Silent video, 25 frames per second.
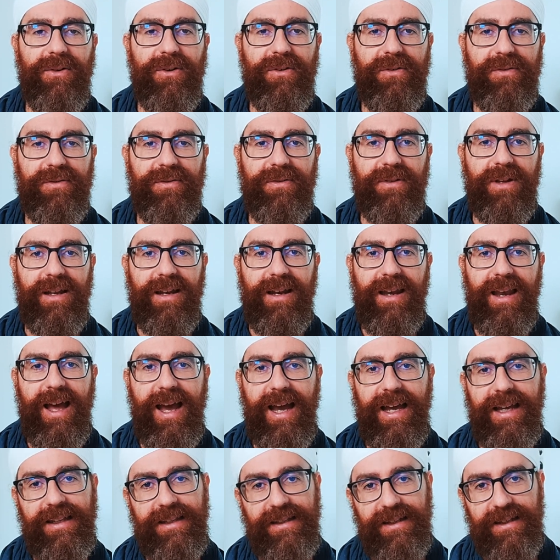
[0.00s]
of
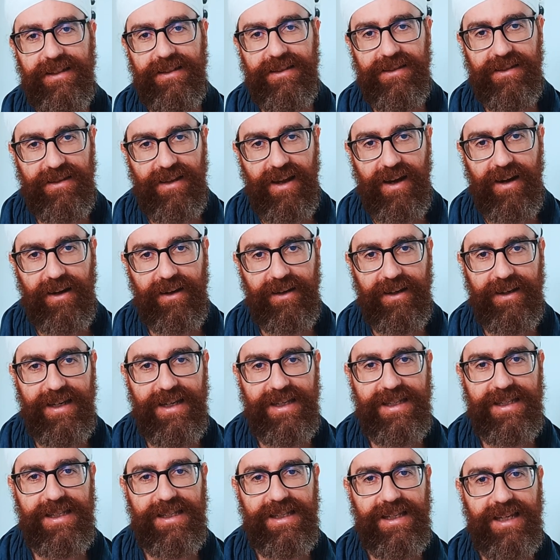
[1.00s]
light and
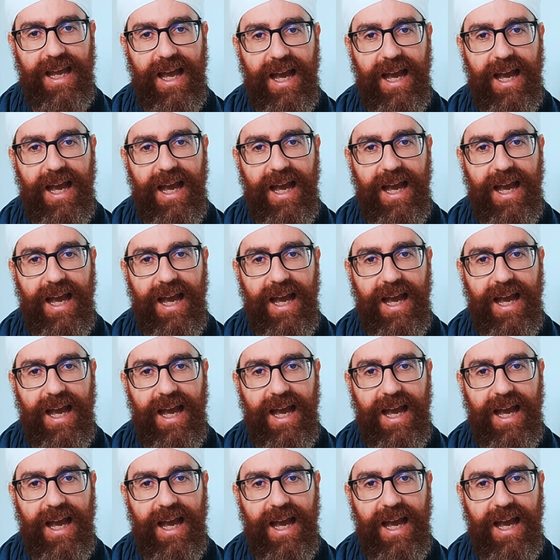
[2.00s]
darkness.